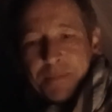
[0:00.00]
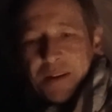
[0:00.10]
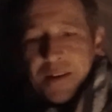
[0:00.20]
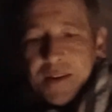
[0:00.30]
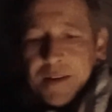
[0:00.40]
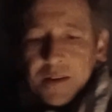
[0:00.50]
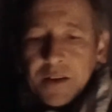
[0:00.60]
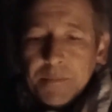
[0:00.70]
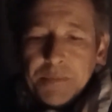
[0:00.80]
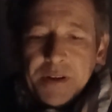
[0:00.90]
by a
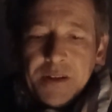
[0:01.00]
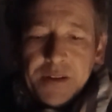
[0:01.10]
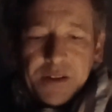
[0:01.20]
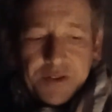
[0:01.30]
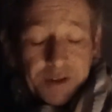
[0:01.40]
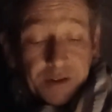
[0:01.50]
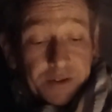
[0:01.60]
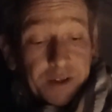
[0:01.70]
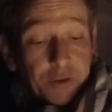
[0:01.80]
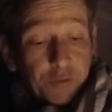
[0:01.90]
company in Ozarks.
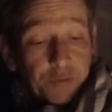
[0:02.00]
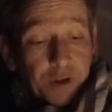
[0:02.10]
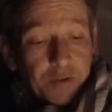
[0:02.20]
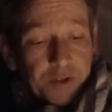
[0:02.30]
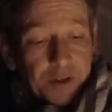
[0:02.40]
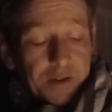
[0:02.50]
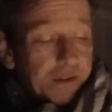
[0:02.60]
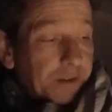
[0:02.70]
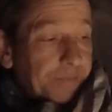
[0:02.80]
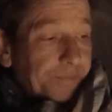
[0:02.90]
They're called
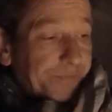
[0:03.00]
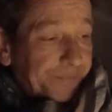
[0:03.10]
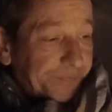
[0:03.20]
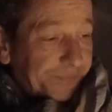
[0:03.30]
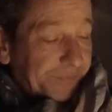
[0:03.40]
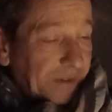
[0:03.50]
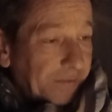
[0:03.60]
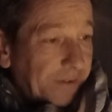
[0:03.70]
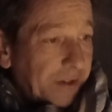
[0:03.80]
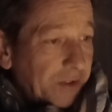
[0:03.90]
Ozarks
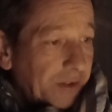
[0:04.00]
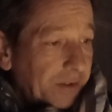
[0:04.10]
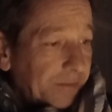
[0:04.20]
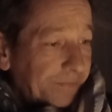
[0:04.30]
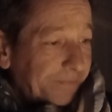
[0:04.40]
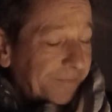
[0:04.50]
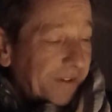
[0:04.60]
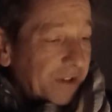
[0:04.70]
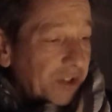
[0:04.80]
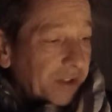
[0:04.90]

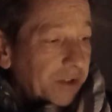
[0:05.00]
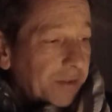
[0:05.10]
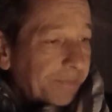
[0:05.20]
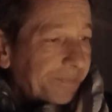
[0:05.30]
fletchings.